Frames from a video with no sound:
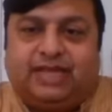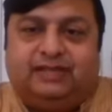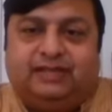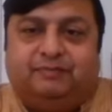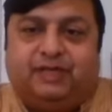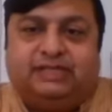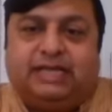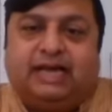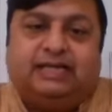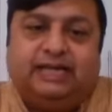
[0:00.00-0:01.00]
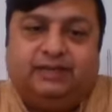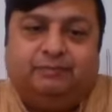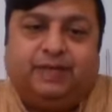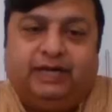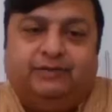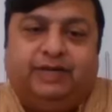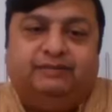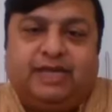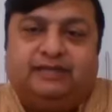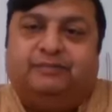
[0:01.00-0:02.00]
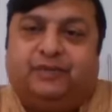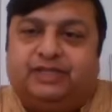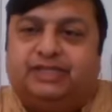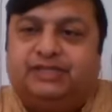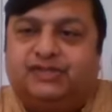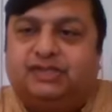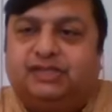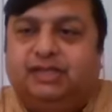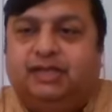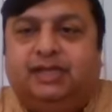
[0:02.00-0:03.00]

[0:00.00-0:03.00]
So that represents that kind of brainwave that represents.